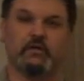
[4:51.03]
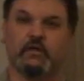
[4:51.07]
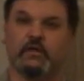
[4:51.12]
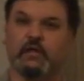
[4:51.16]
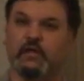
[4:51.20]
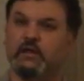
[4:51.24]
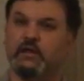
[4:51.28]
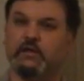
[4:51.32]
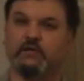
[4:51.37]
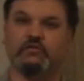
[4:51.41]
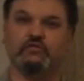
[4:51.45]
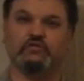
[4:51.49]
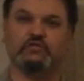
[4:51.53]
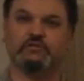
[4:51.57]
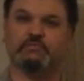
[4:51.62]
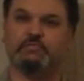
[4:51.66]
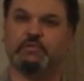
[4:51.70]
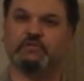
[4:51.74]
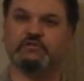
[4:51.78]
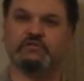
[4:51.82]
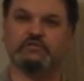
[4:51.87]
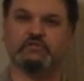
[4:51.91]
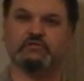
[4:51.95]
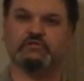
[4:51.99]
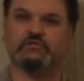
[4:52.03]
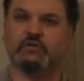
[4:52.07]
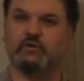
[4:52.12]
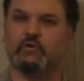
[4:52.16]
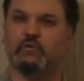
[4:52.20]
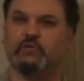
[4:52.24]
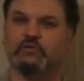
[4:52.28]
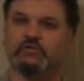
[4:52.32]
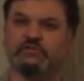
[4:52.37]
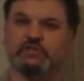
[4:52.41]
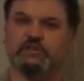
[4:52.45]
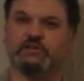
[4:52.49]
and then you just punch those
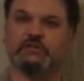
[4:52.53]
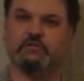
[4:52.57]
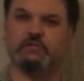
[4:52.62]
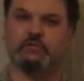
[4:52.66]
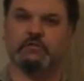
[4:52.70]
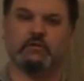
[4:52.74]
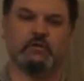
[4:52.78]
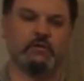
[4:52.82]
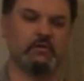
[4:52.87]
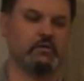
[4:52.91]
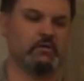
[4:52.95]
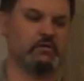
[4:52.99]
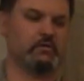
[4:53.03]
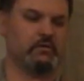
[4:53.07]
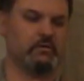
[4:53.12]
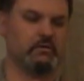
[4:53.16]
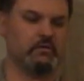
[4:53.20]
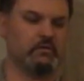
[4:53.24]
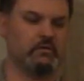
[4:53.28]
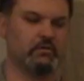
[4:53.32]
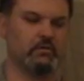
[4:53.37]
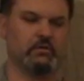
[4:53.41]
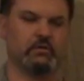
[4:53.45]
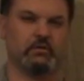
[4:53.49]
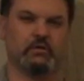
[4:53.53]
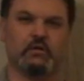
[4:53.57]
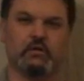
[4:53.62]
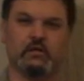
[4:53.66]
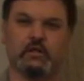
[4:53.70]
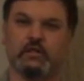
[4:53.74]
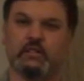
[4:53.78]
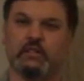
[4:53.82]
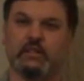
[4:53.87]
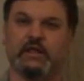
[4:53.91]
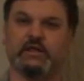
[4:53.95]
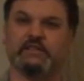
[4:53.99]
chords in.
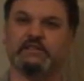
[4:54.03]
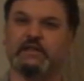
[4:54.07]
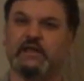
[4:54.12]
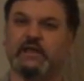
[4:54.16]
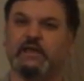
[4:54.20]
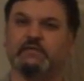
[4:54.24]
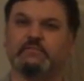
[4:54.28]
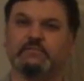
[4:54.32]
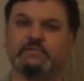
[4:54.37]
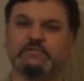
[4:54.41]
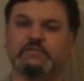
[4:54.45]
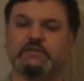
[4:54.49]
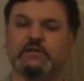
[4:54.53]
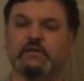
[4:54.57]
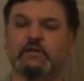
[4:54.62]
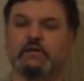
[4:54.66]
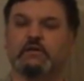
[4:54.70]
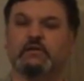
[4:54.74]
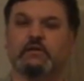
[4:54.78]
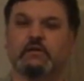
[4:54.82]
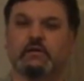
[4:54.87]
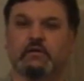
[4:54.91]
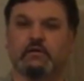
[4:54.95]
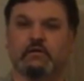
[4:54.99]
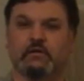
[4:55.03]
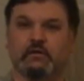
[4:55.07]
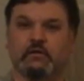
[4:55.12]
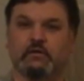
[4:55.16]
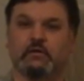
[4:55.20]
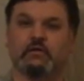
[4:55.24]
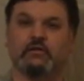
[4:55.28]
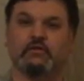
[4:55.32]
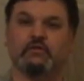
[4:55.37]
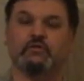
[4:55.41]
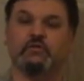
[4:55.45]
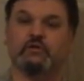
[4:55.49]
A lot of times
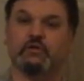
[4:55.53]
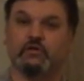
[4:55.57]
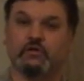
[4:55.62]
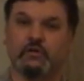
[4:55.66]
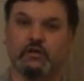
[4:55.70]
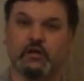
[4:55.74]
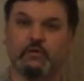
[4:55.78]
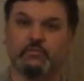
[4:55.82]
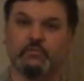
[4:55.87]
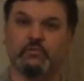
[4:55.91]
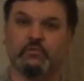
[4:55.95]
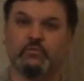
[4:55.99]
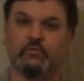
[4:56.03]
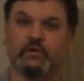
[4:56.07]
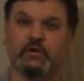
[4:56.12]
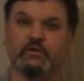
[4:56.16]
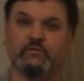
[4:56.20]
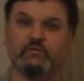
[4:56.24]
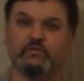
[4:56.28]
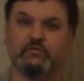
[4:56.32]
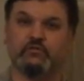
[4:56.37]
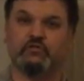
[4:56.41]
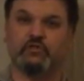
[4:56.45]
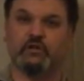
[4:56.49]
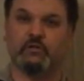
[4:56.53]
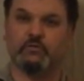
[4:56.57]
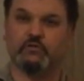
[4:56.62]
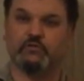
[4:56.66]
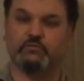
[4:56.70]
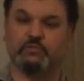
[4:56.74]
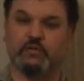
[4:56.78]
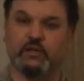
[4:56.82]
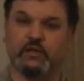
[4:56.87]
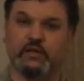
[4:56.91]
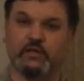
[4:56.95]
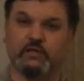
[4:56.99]
you can hook up with whatever the
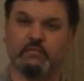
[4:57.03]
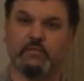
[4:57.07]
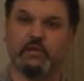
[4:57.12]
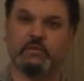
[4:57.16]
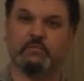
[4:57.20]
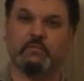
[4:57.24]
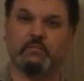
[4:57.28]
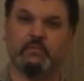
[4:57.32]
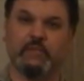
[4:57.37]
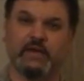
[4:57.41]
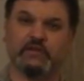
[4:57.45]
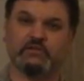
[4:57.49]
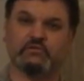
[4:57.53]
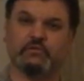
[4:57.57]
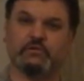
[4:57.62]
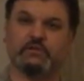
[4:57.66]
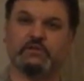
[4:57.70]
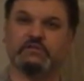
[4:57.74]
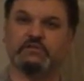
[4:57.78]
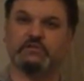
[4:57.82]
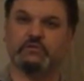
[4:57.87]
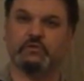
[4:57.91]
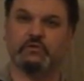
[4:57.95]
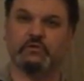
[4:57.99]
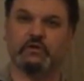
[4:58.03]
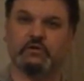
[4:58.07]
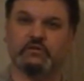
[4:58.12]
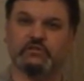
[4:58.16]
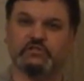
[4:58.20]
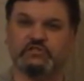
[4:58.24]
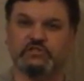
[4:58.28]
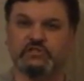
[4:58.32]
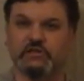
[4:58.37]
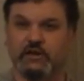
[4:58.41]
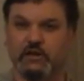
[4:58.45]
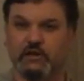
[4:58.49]
drummer's playing, maybe match what he's doing on
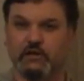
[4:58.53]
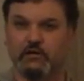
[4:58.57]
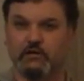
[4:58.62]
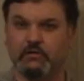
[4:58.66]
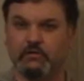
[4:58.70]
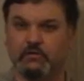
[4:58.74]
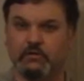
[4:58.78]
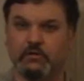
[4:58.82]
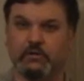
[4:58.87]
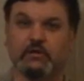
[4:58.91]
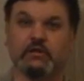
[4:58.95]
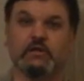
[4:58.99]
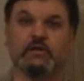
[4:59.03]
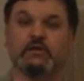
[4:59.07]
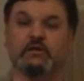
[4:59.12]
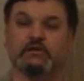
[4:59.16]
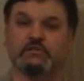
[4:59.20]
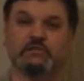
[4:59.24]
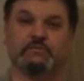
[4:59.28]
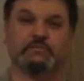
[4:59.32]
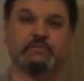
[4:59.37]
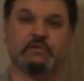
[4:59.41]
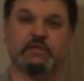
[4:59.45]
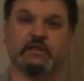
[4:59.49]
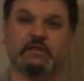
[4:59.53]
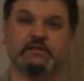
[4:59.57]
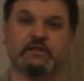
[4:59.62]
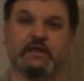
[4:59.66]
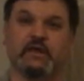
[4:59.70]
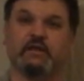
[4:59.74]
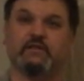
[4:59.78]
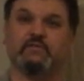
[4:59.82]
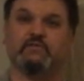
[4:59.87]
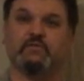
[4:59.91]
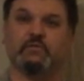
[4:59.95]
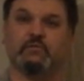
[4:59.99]
a snare, something like
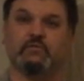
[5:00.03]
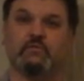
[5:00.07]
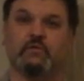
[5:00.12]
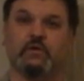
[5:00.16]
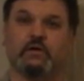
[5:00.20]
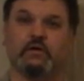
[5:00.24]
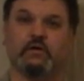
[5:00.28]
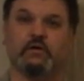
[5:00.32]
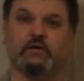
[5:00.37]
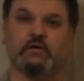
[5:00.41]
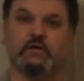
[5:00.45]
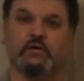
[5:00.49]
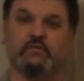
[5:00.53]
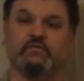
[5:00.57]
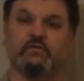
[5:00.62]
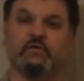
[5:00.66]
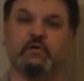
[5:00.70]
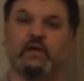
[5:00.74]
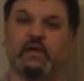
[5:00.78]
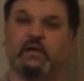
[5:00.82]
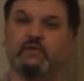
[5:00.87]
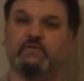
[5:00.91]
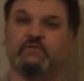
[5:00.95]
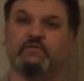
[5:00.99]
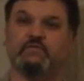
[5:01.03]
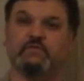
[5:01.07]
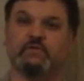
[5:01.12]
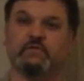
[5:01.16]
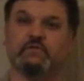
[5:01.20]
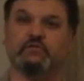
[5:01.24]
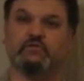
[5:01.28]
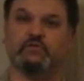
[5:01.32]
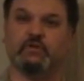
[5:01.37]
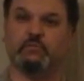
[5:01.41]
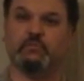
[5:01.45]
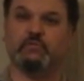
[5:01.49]
that. If you have
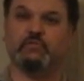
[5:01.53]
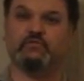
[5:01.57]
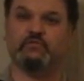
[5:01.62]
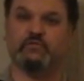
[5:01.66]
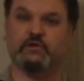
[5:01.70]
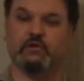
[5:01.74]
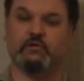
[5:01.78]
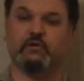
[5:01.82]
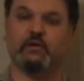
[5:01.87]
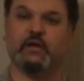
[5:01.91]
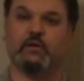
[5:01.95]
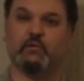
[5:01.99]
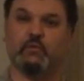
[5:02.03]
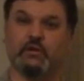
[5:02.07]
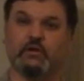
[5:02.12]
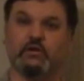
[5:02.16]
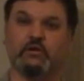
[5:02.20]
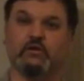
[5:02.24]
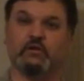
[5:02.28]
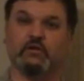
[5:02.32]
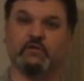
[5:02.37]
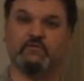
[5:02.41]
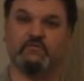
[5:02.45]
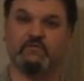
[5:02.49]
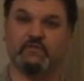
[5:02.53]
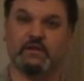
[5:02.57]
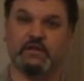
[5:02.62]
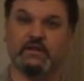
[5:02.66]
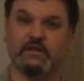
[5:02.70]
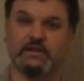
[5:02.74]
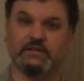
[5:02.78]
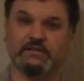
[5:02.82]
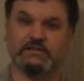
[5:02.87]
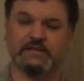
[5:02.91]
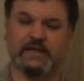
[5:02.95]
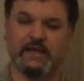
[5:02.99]
trouble figuring out where you're going to fit
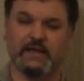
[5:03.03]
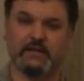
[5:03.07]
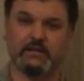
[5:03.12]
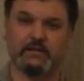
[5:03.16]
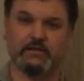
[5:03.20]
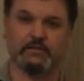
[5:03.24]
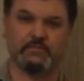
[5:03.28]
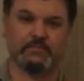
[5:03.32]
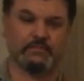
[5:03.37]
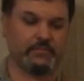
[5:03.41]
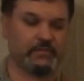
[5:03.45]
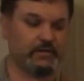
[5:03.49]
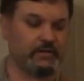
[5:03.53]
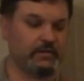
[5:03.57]
in exactly,